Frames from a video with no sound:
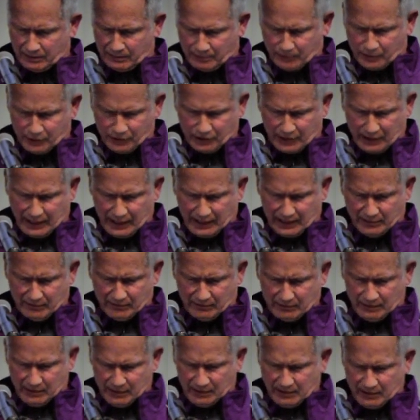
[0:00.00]
present
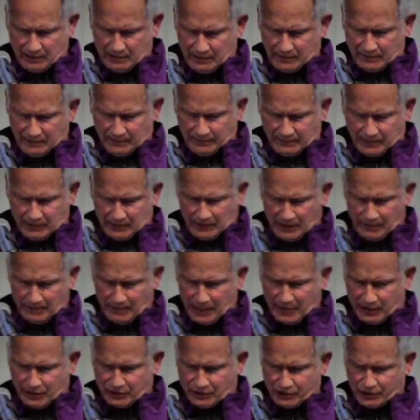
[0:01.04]
a
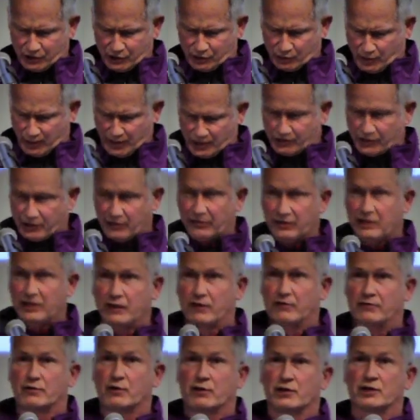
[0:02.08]
better situation, you
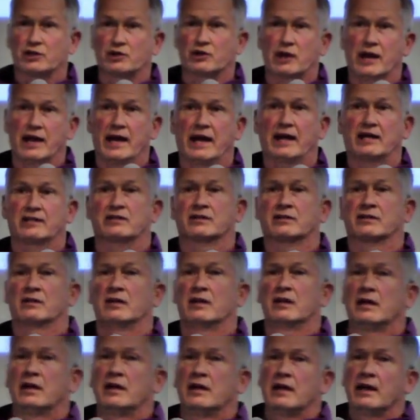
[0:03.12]
know, for the tracks
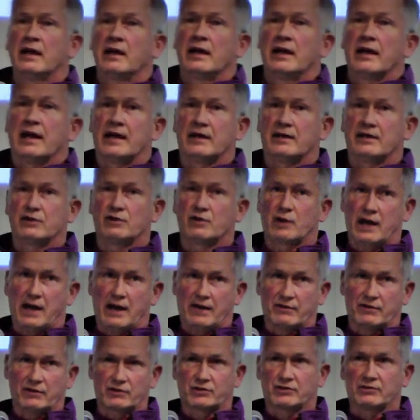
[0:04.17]
and the
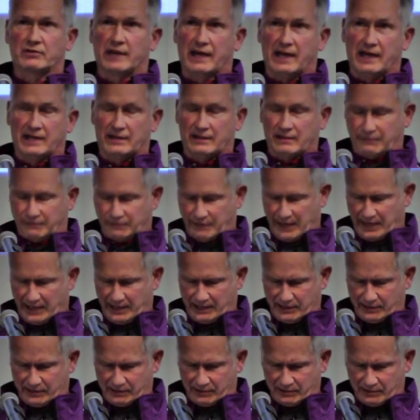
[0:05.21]
drivers and the
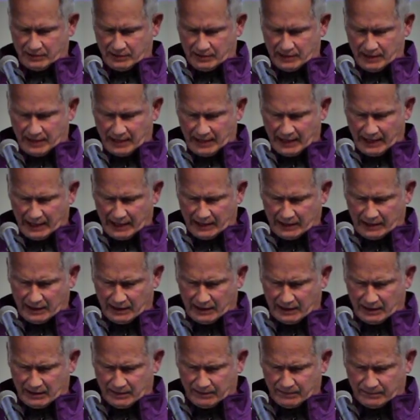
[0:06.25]
fans. And
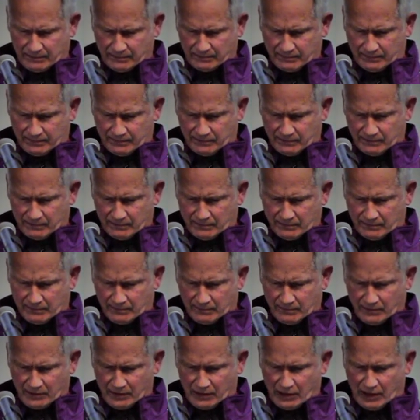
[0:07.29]

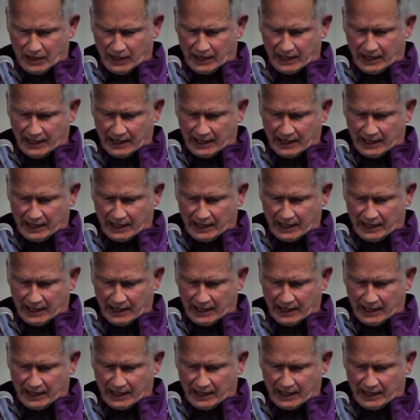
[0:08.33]
you know,